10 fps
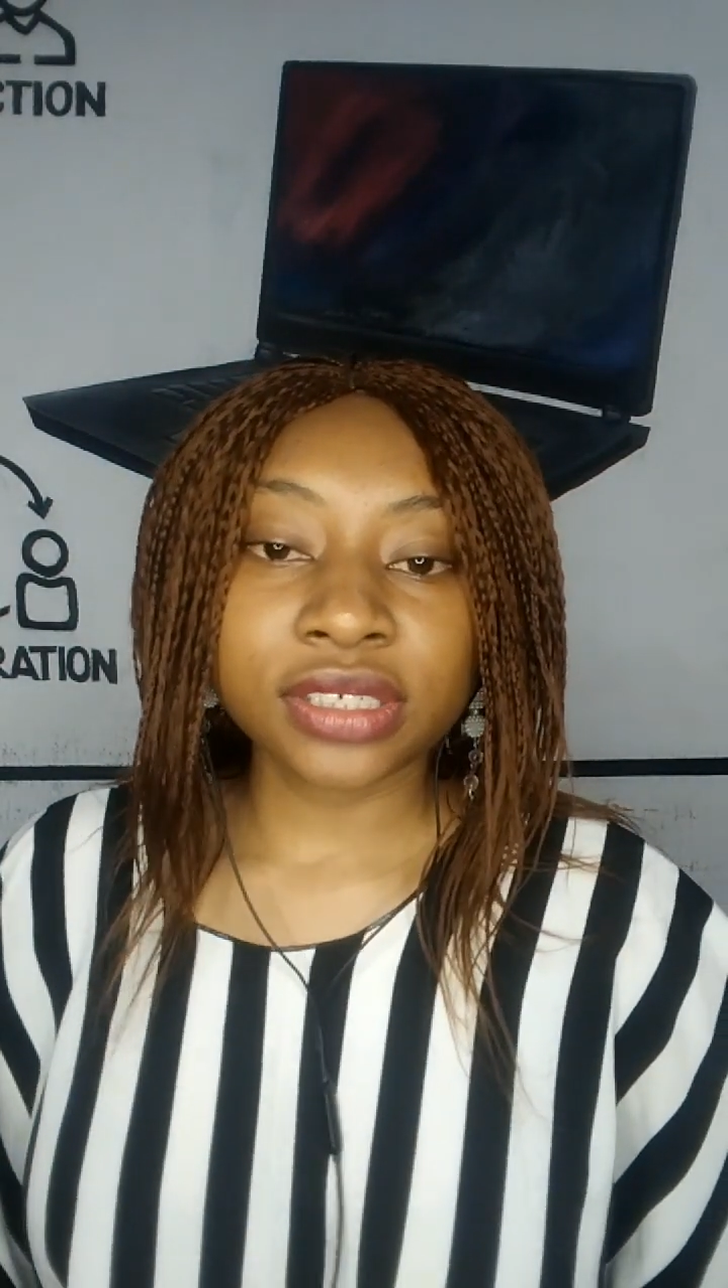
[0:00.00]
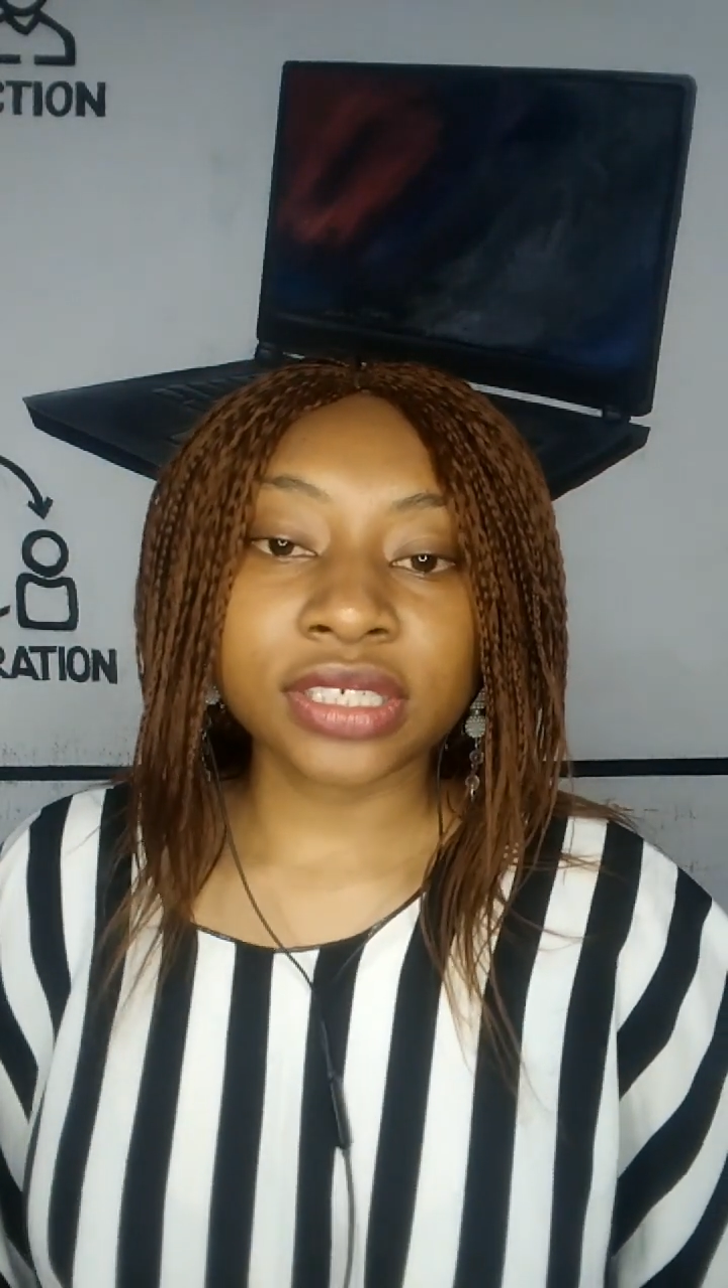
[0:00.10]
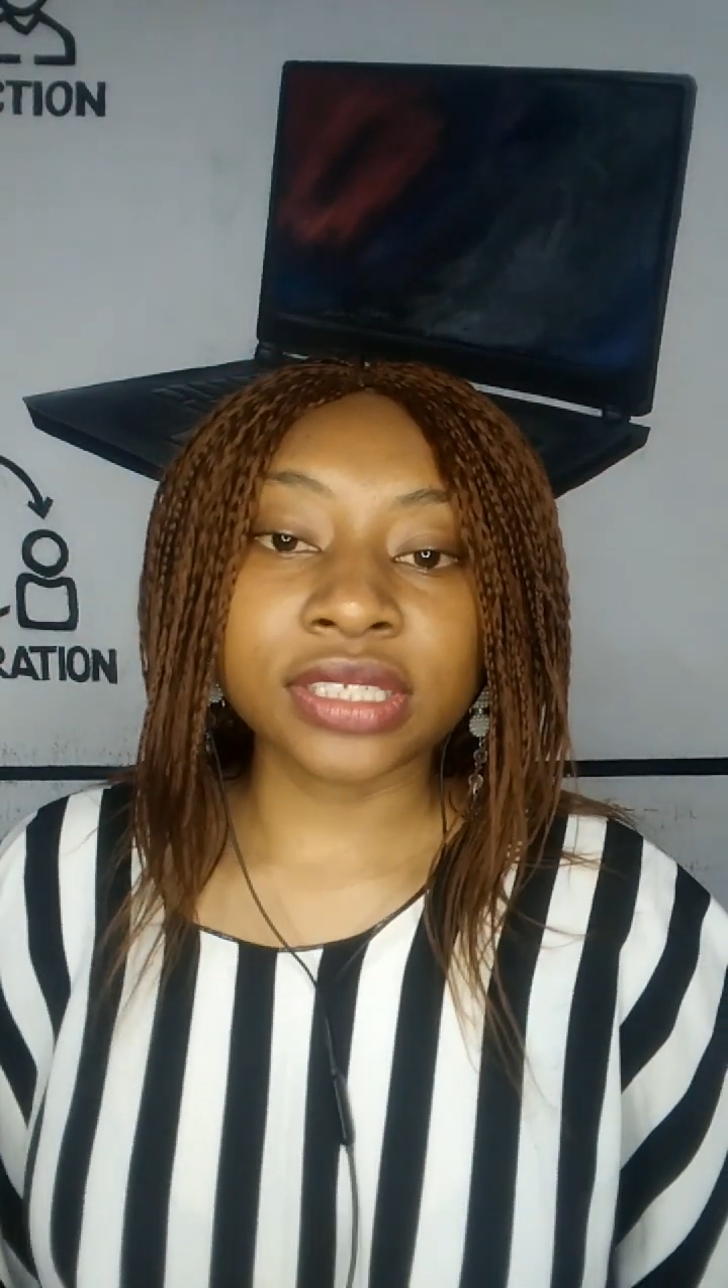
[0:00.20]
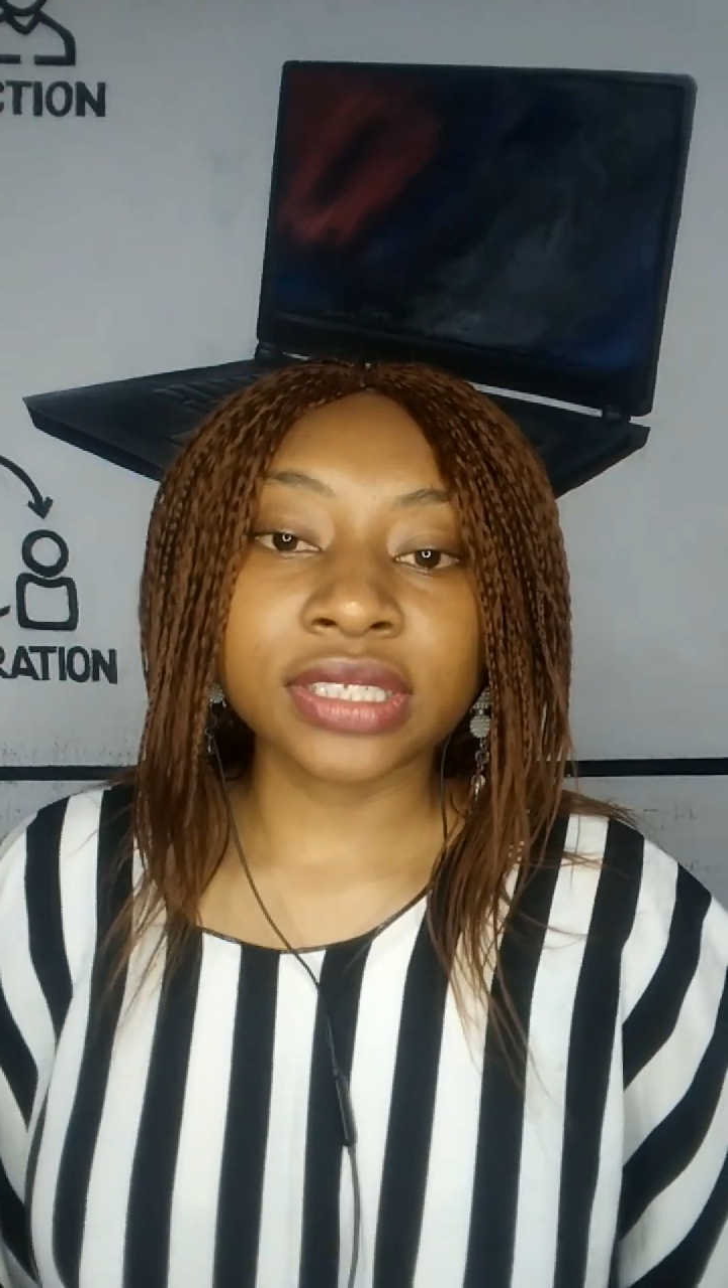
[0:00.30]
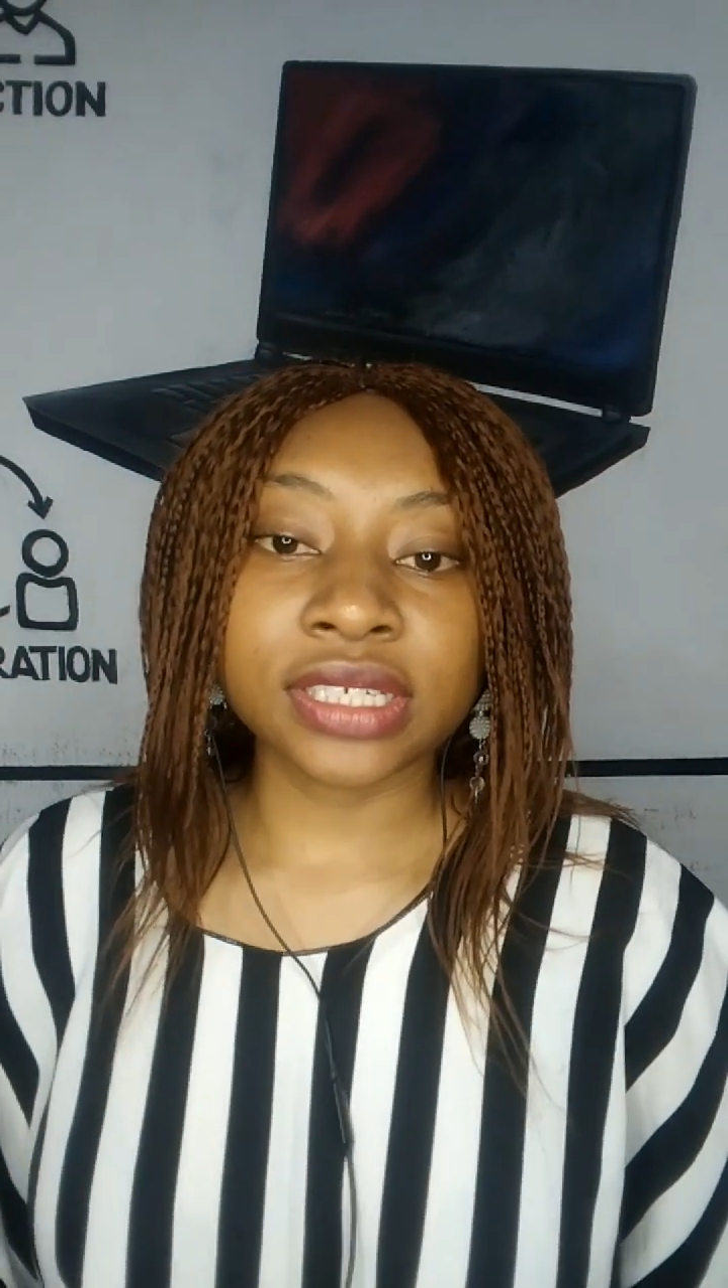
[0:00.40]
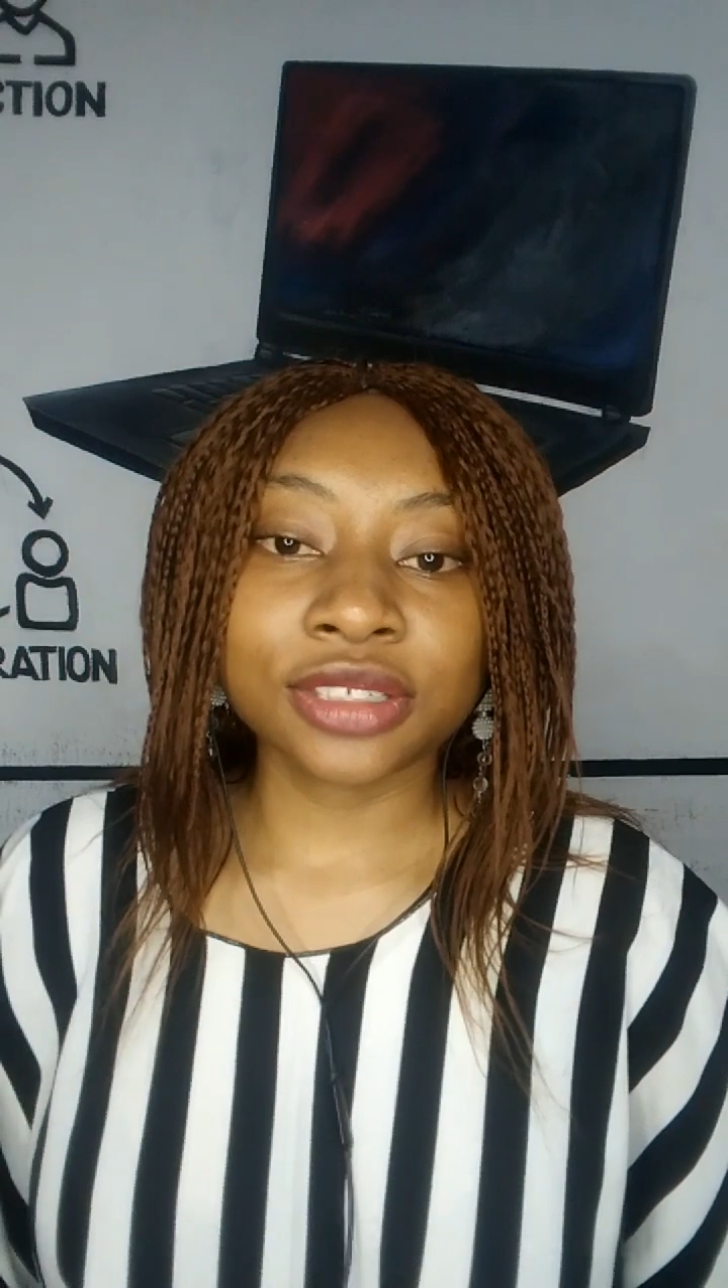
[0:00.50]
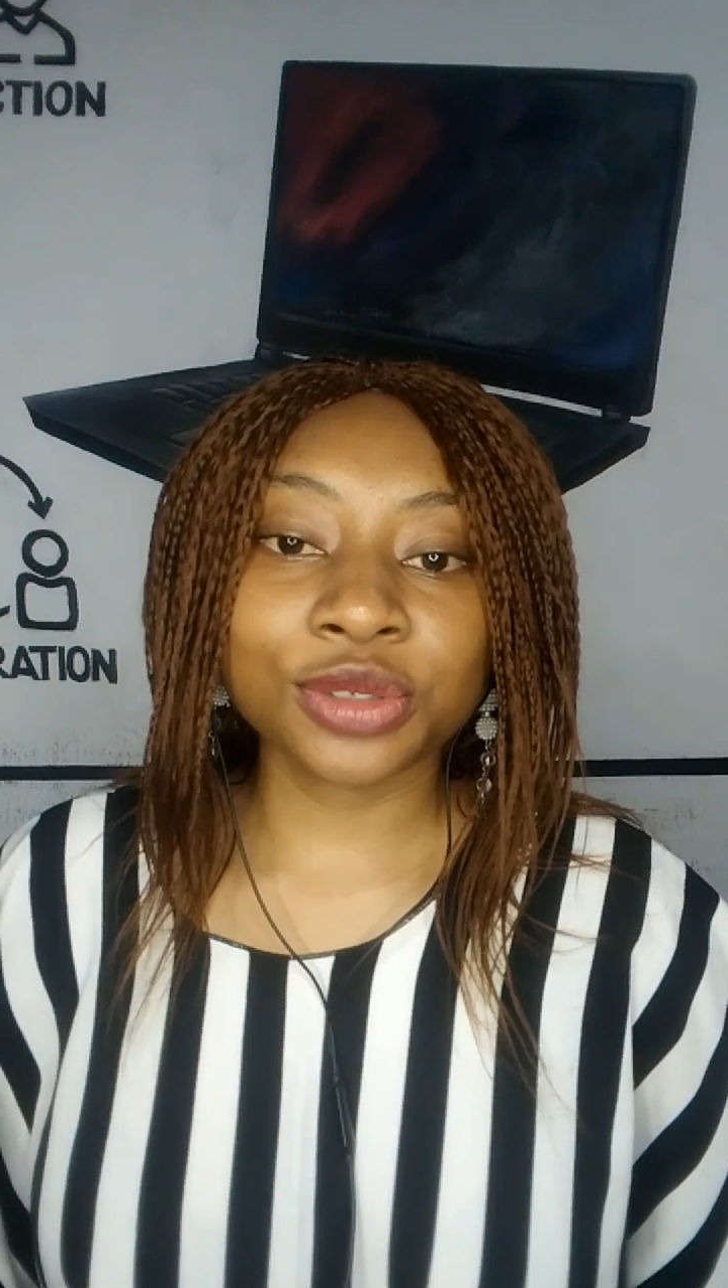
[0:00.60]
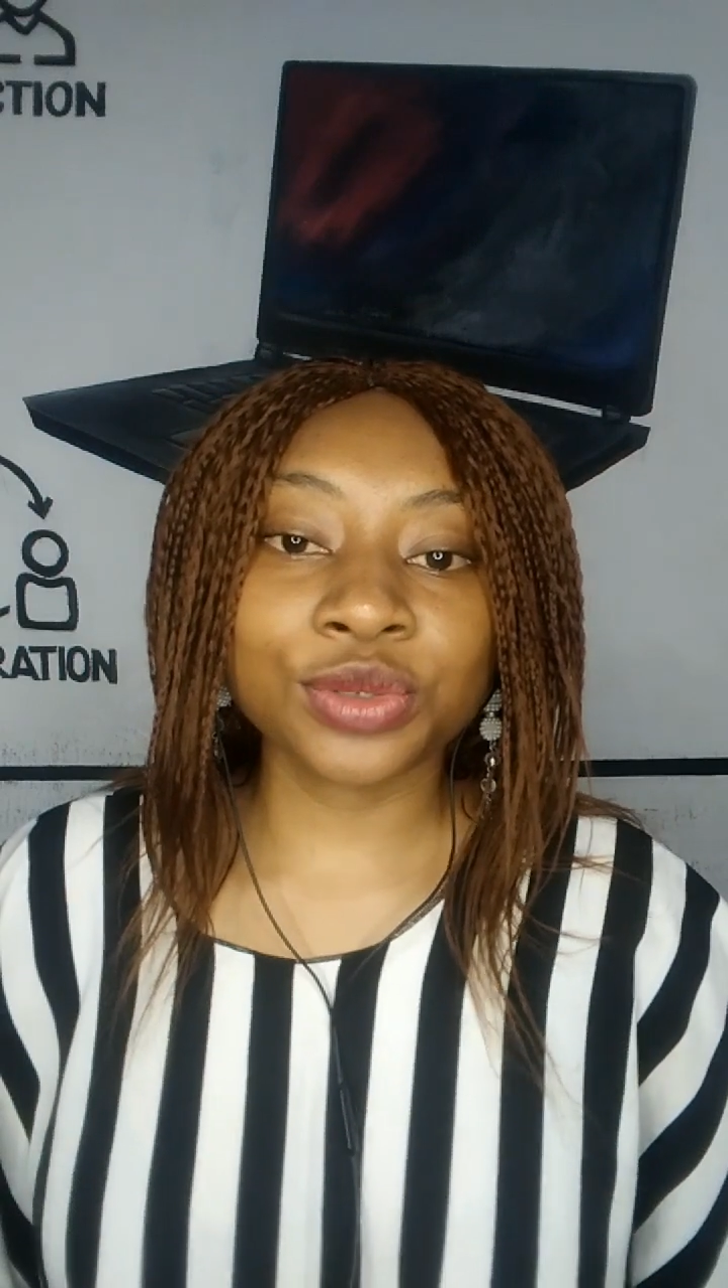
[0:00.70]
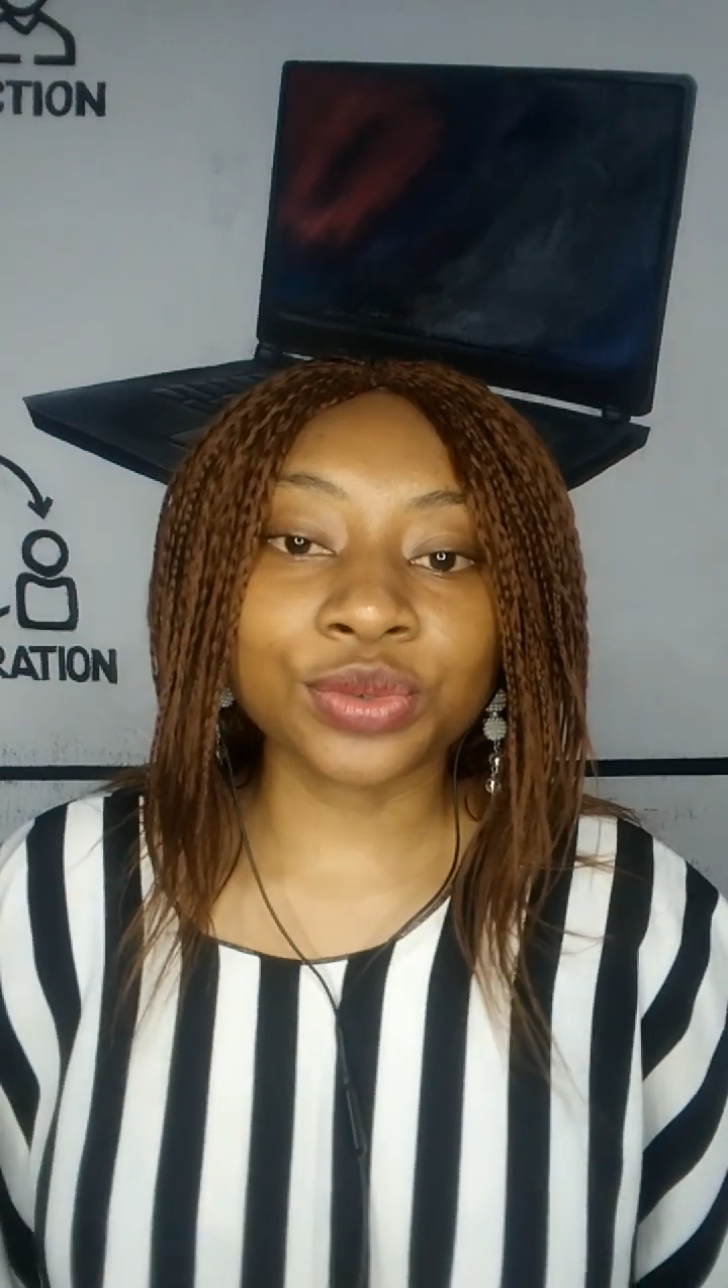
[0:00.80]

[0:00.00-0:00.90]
it takes